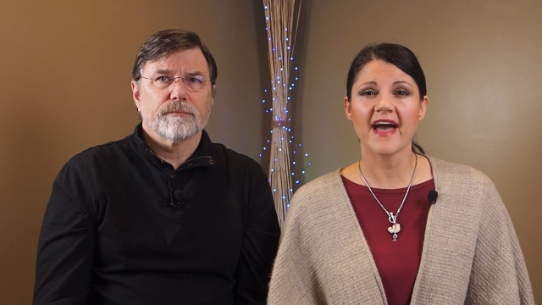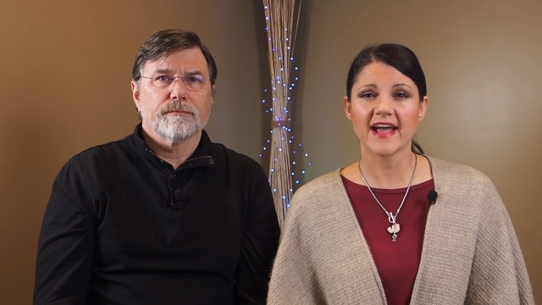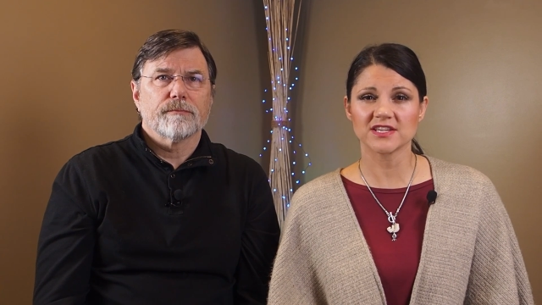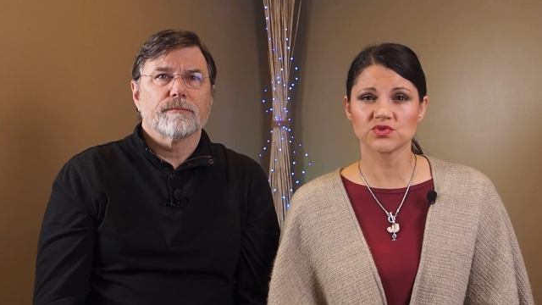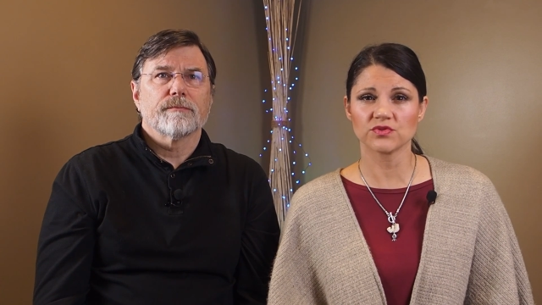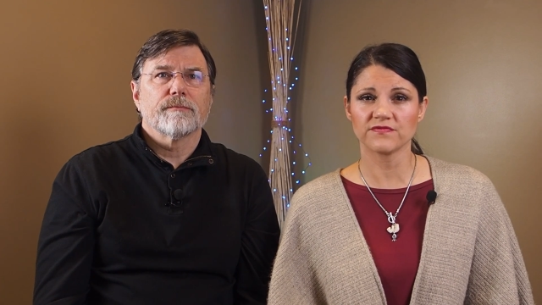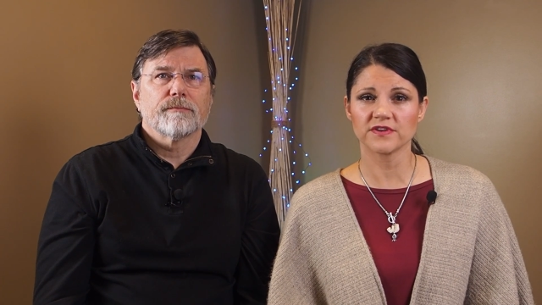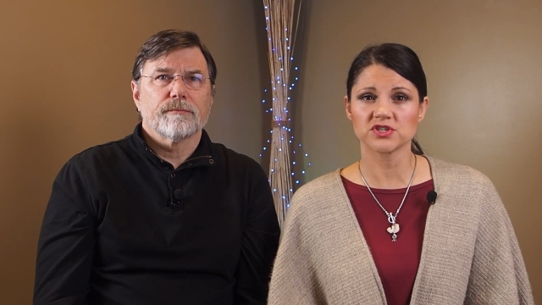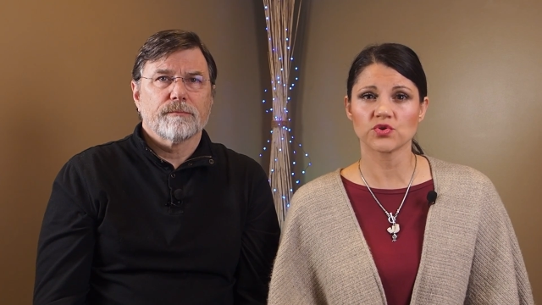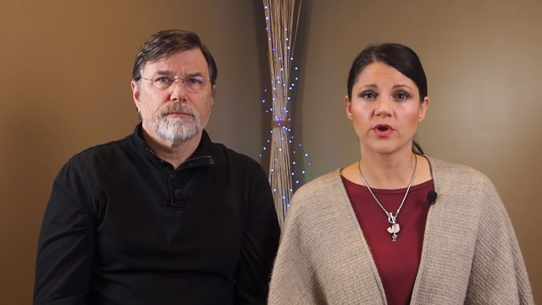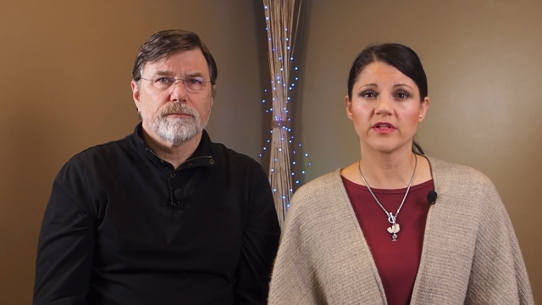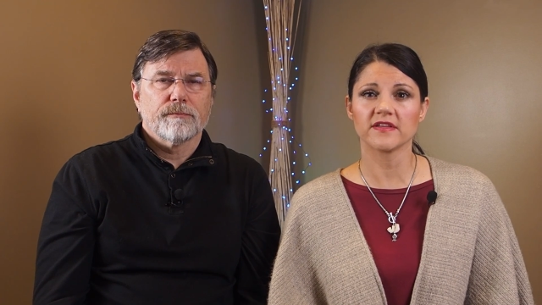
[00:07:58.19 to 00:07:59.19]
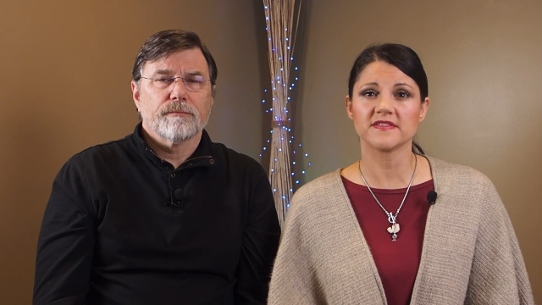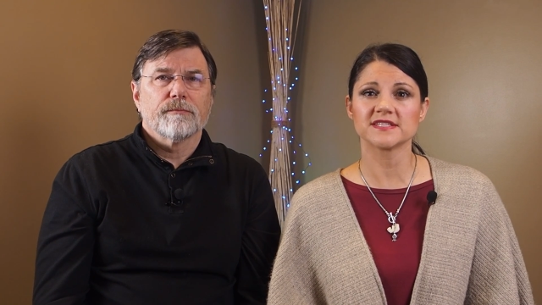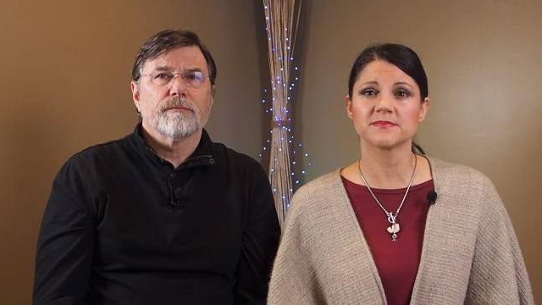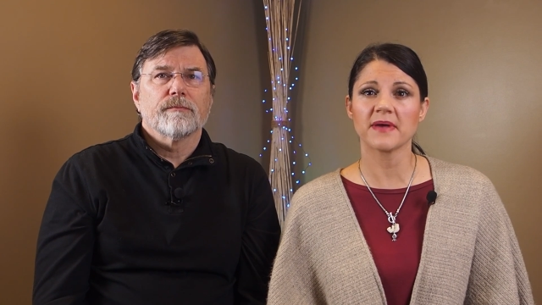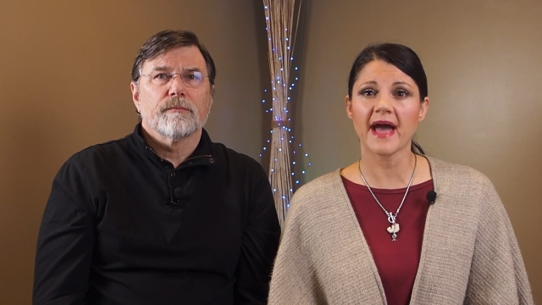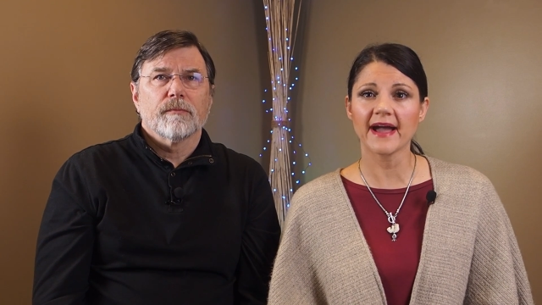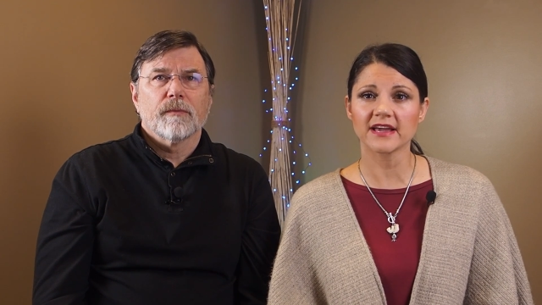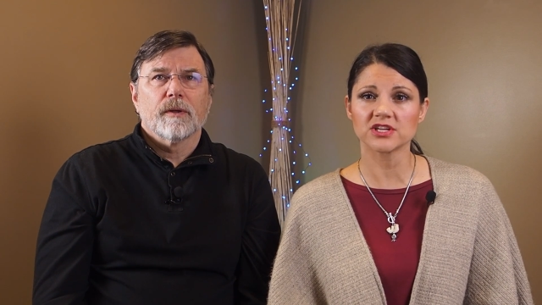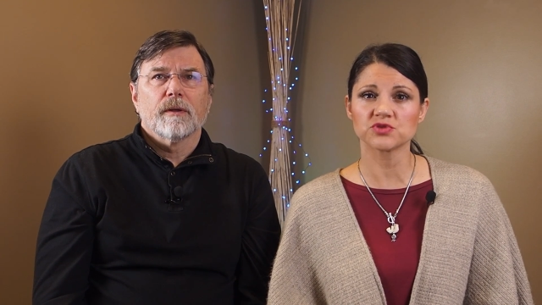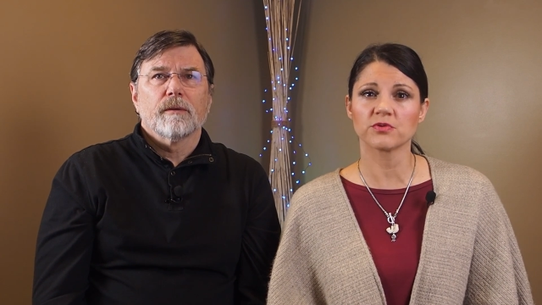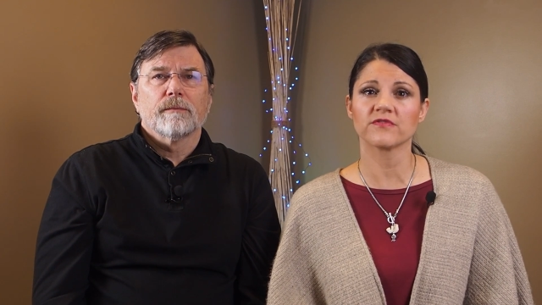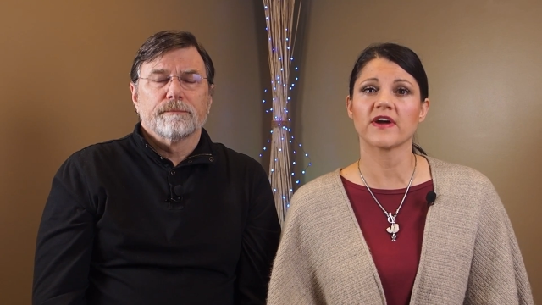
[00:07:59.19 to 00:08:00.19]
Speaker 1: Extra fish oil in this
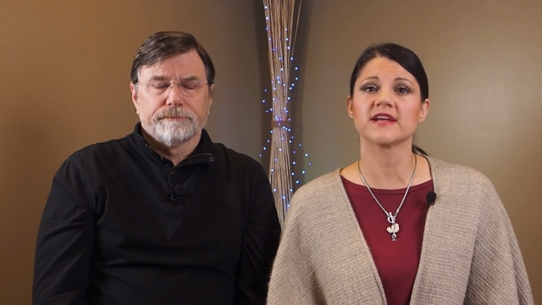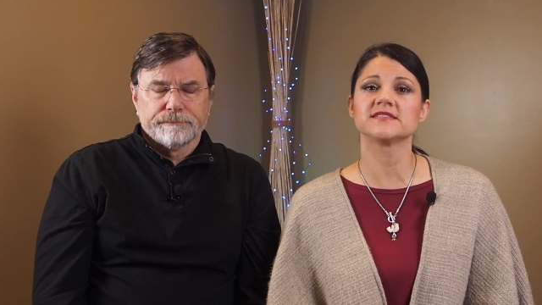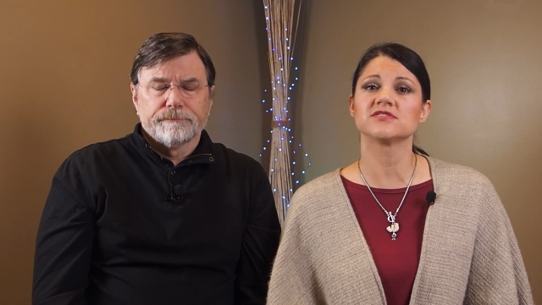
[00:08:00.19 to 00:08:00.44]
package provides